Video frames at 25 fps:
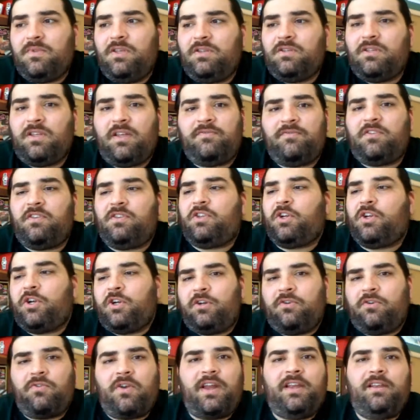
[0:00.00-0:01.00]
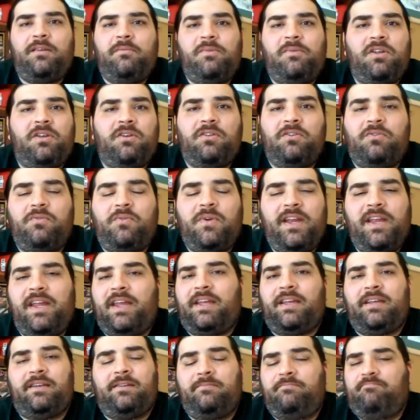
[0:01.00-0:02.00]
You just left a turd right in the middle of the
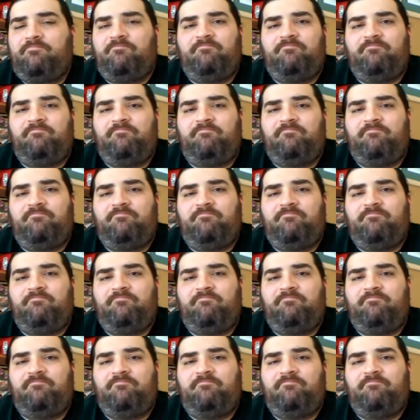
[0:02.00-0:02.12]
ring.